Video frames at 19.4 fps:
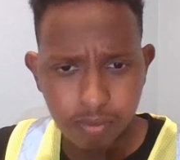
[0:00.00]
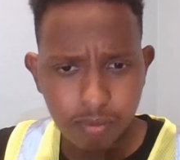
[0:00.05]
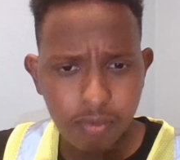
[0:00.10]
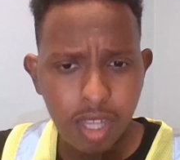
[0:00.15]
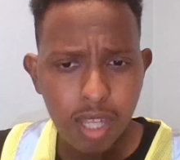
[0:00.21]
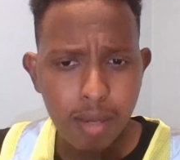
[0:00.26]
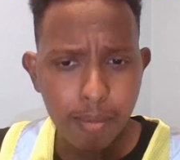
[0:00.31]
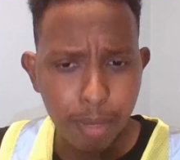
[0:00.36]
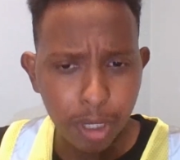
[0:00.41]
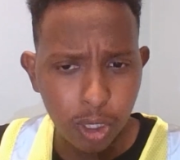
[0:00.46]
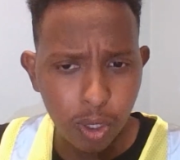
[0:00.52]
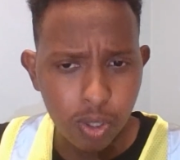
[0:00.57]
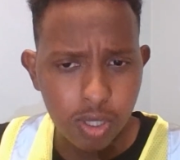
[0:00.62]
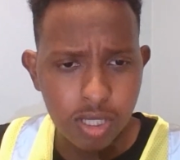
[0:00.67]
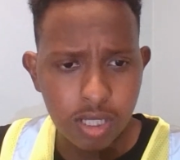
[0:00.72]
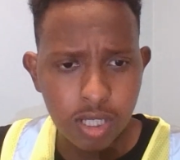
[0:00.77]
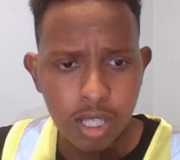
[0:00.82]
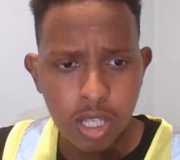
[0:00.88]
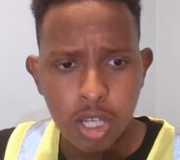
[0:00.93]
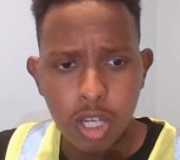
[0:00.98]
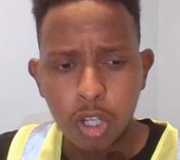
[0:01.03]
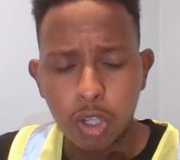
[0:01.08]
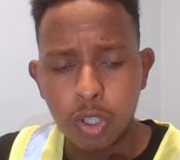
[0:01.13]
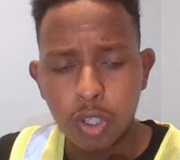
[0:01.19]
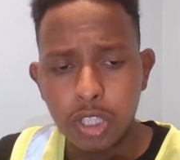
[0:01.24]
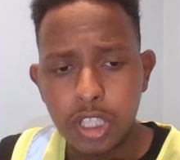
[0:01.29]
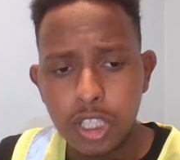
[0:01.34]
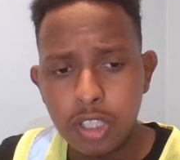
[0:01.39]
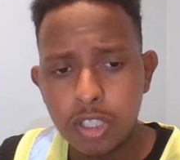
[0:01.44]
because
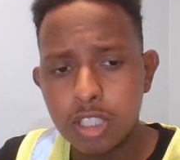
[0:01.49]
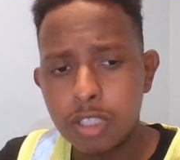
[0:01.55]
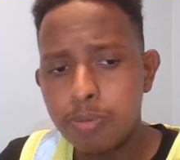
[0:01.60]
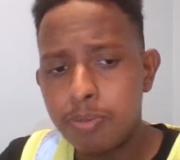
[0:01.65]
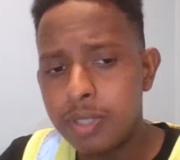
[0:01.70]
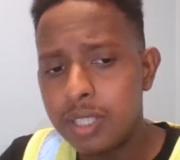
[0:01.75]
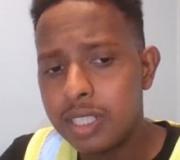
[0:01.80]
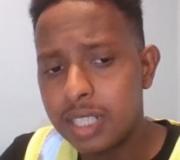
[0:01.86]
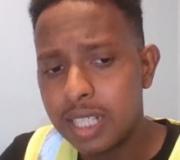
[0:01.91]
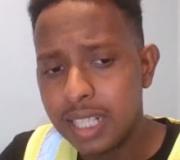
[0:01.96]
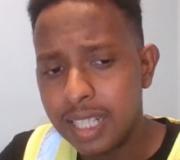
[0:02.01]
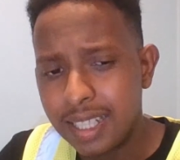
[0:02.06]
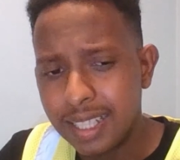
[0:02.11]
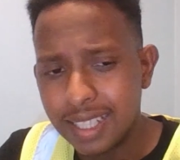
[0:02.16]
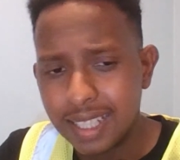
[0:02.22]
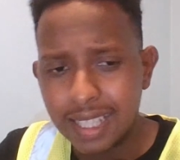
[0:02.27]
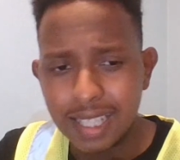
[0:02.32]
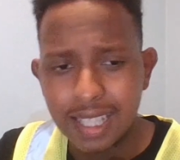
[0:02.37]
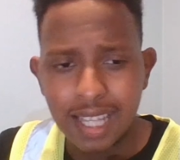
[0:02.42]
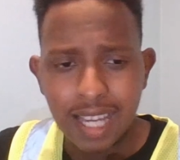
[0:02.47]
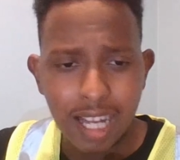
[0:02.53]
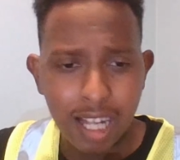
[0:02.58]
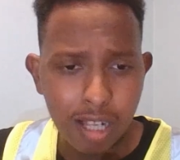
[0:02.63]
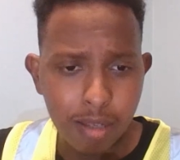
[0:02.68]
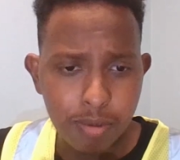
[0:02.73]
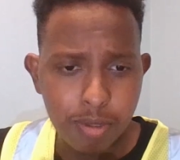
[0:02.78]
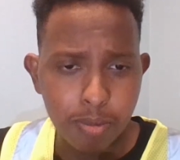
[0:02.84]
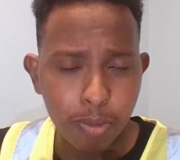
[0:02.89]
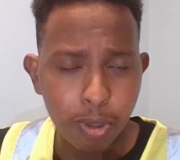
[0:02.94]
continuous pre-training helps
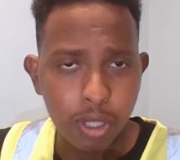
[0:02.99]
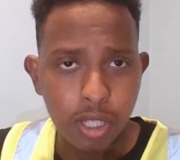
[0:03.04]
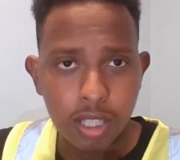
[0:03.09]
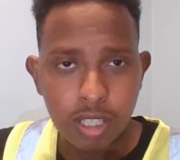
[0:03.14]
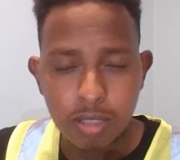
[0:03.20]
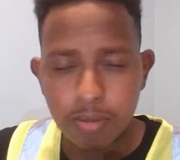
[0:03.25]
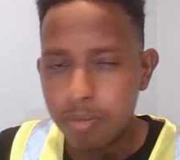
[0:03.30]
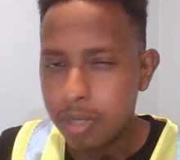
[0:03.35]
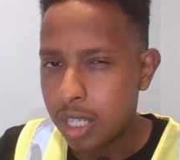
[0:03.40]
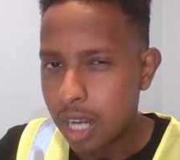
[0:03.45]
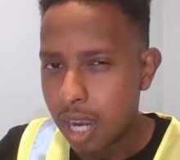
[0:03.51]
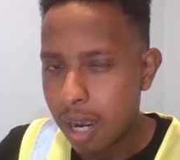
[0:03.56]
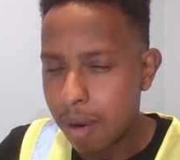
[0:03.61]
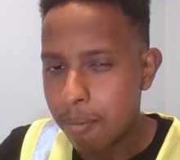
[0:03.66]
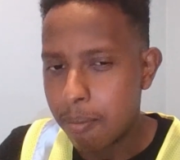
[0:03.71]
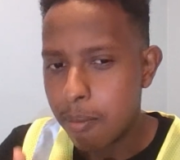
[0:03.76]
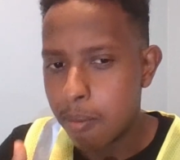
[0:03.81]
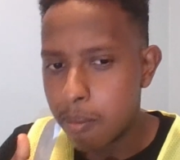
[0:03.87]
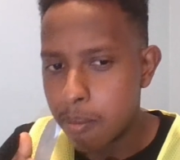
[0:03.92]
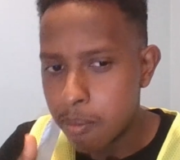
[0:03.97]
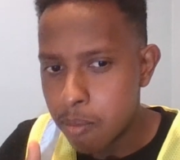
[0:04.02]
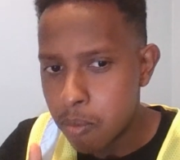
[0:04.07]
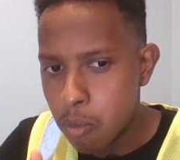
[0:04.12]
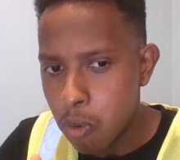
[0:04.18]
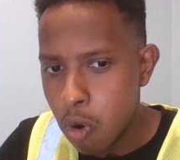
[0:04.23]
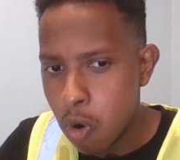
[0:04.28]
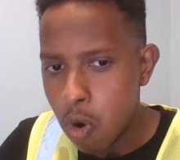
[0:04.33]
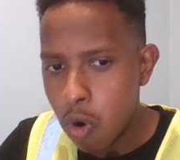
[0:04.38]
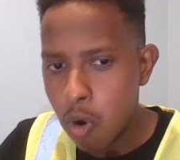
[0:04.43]
models become
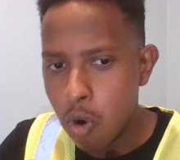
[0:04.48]
more